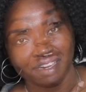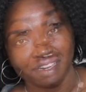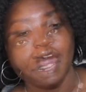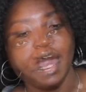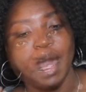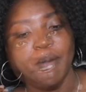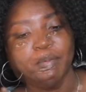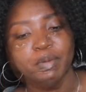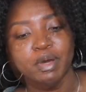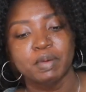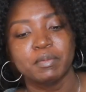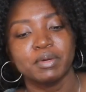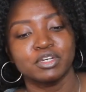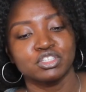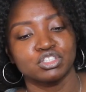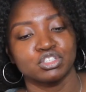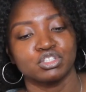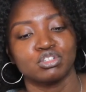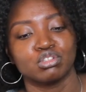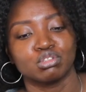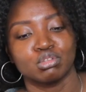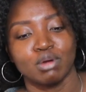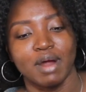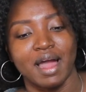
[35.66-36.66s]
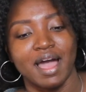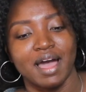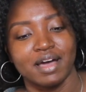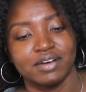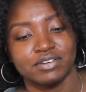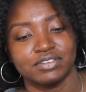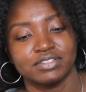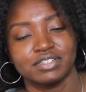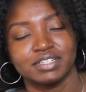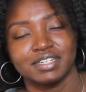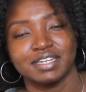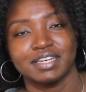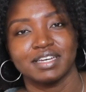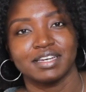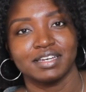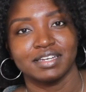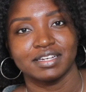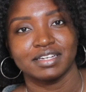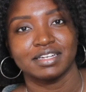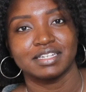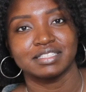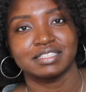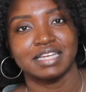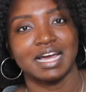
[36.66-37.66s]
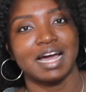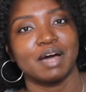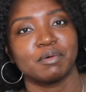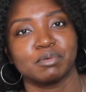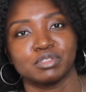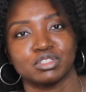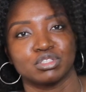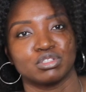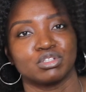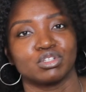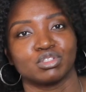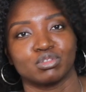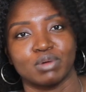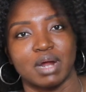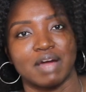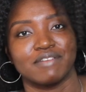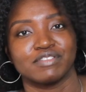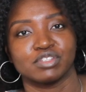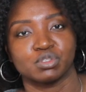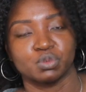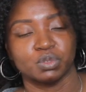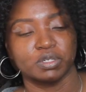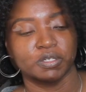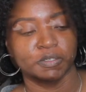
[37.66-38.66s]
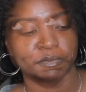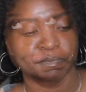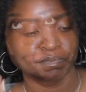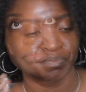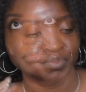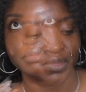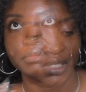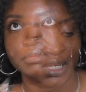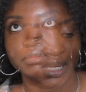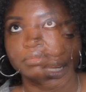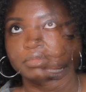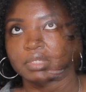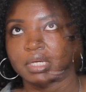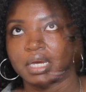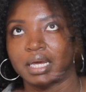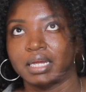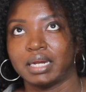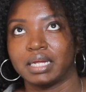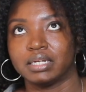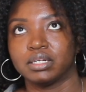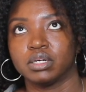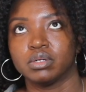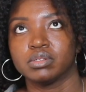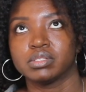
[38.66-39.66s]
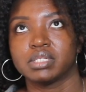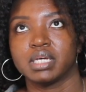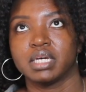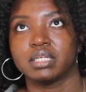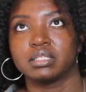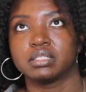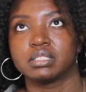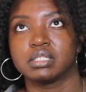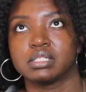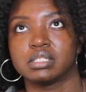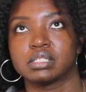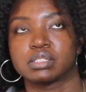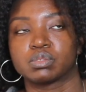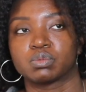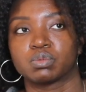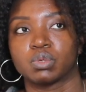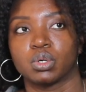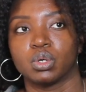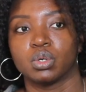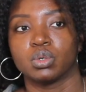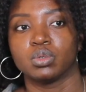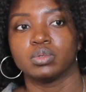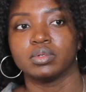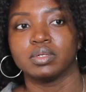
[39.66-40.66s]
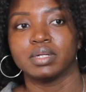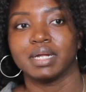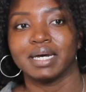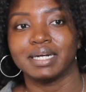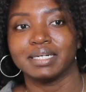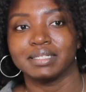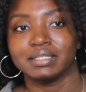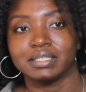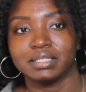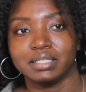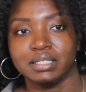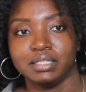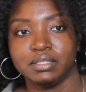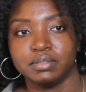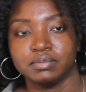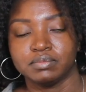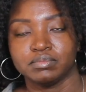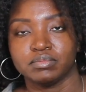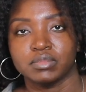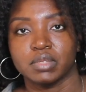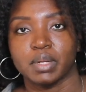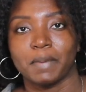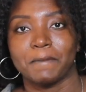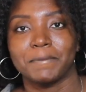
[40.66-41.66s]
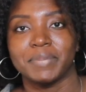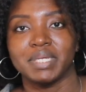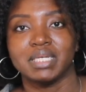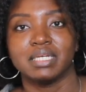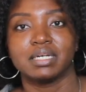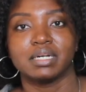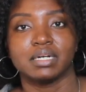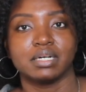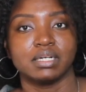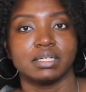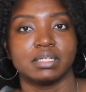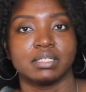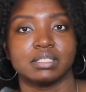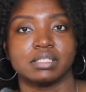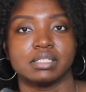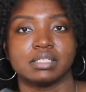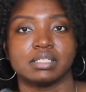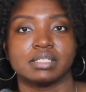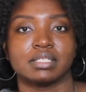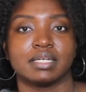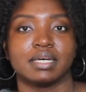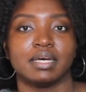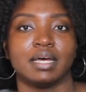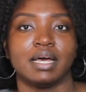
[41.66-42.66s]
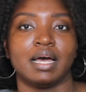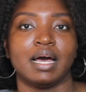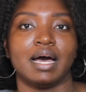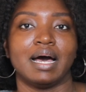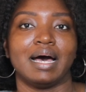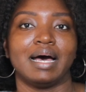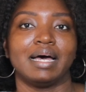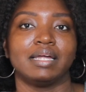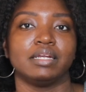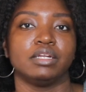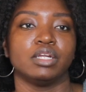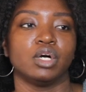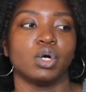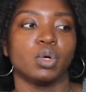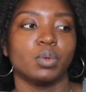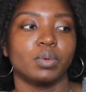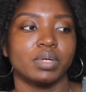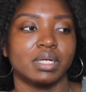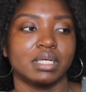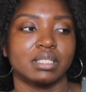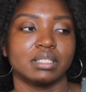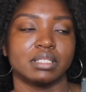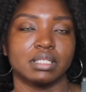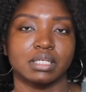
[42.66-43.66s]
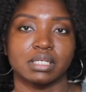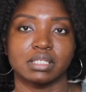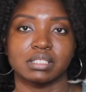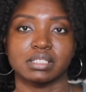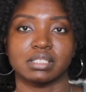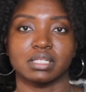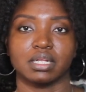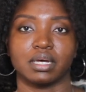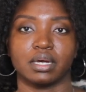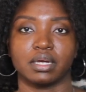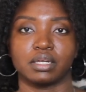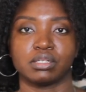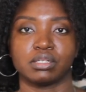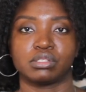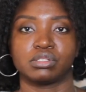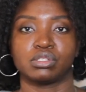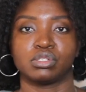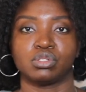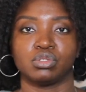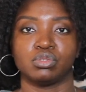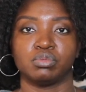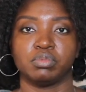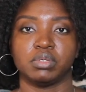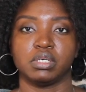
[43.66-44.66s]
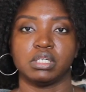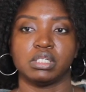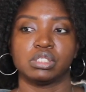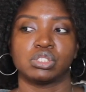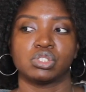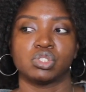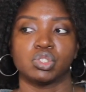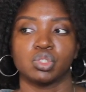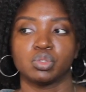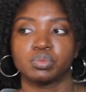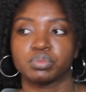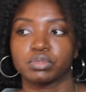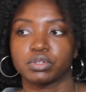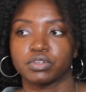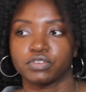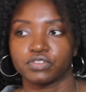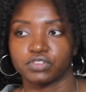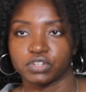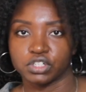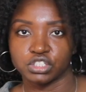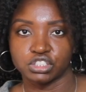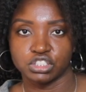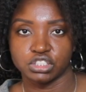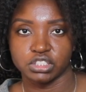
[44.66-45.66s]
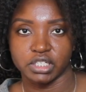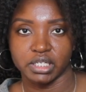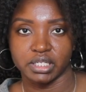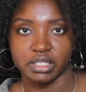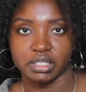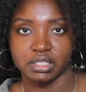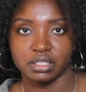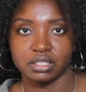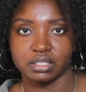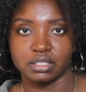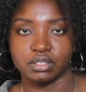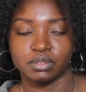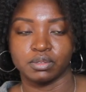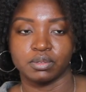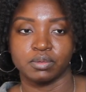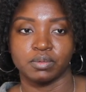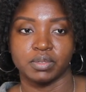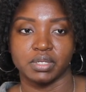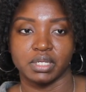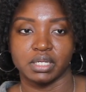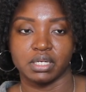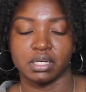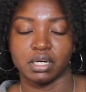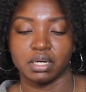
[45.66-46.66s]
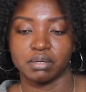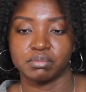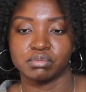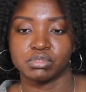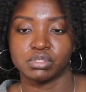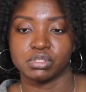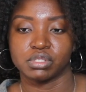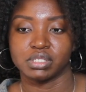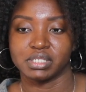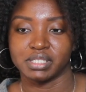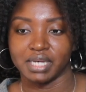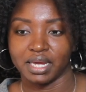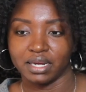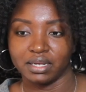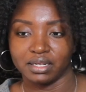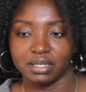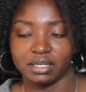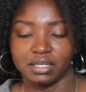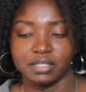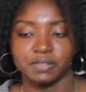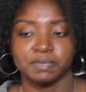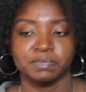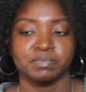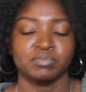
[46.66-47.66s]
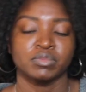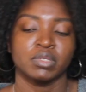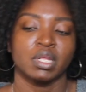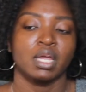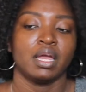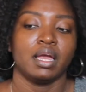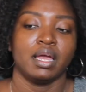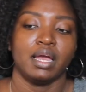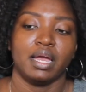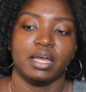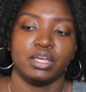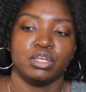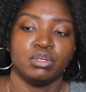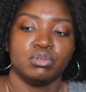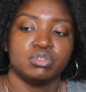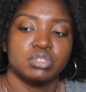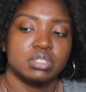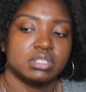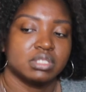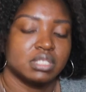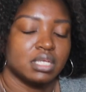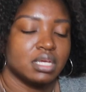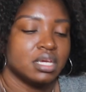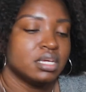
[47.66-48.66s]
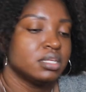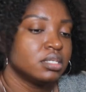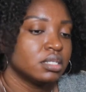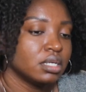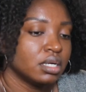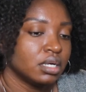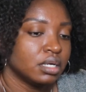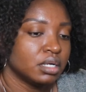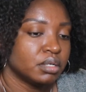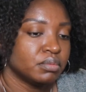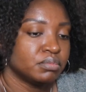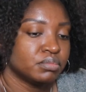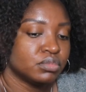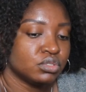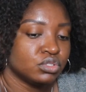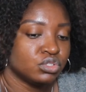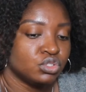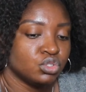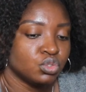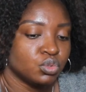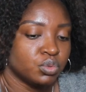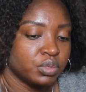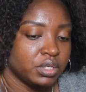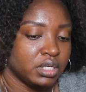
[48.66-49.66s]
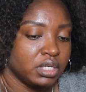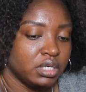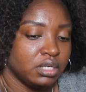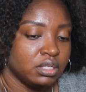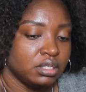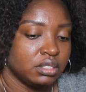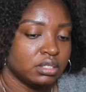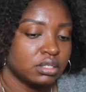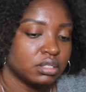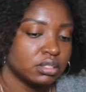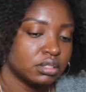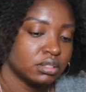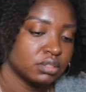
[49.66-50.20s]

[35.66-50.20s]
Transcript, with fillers: I'm gonna make sure you thrive. Because God wants you to thrive as well. And I don't take this role lightly because I know what it looks like to be super frustrated when it comes to dating, and you just end up doing,